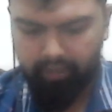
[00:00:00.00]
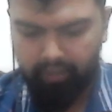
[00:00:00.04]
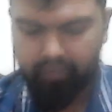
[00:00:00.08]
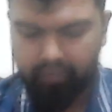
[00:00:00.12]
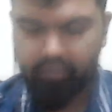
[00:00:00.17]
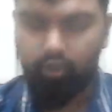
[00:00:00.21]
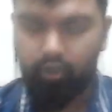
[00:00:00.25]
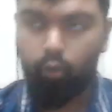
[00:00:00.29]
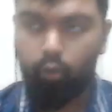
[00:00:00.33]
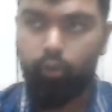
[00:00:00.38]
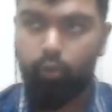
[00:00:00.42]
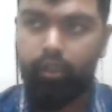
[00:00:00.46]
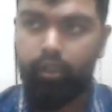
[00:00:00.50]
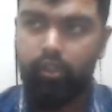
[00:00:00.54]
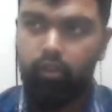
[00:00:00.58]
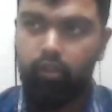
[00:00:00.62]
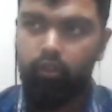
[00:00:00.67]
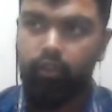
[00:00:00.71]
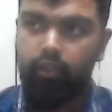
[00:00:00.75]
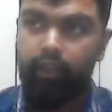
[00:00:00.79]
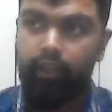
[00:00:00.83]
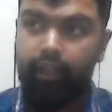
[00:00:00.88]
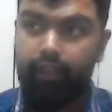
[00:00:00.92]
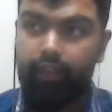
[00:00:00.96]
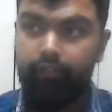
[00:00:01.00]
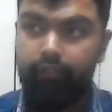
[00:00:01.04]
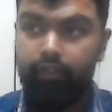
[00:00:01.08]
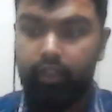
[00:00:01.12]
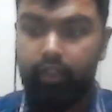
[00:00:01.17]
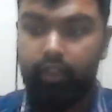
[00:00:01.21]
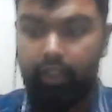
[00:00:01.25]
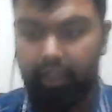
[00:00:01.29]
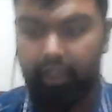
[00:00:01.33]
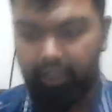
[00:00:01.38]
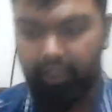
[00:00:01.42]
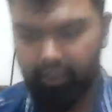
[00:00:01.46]
So we know
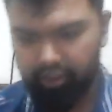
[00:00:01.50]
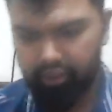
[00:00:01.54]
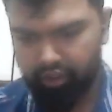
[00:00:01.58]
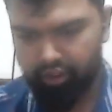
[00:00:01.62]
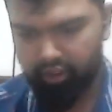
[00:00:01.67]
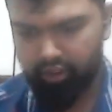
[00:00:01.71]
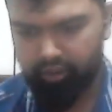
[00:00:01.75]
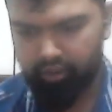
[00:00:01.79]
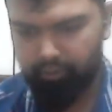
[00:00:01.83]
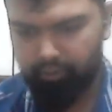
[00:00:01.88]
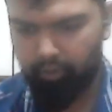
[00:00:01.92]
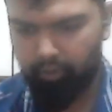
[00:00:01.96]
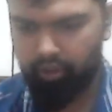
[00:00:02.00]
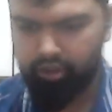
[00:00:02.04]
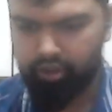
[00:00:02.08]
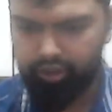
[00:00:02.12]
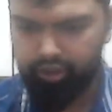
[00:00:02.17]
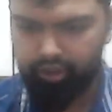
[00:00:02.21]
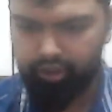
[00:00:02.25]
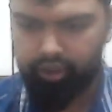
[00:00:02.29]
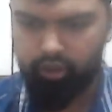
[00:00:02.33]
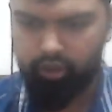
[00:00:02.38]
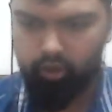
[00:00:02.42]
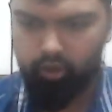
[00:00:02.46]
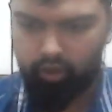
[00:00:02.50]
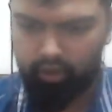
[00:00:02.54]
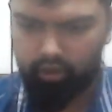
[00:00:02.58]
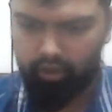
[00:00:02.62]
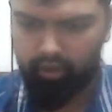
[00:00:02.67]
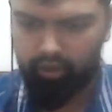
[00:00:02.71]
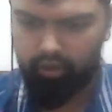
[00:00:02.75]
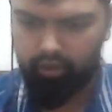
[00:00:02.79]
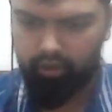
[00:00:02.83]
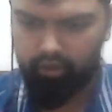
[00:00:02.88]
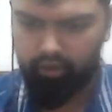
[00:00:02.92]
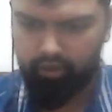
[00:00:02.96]
even angels prostrate to
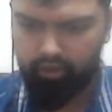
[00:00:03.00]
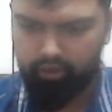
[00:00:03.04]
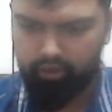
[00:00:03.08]
Allah.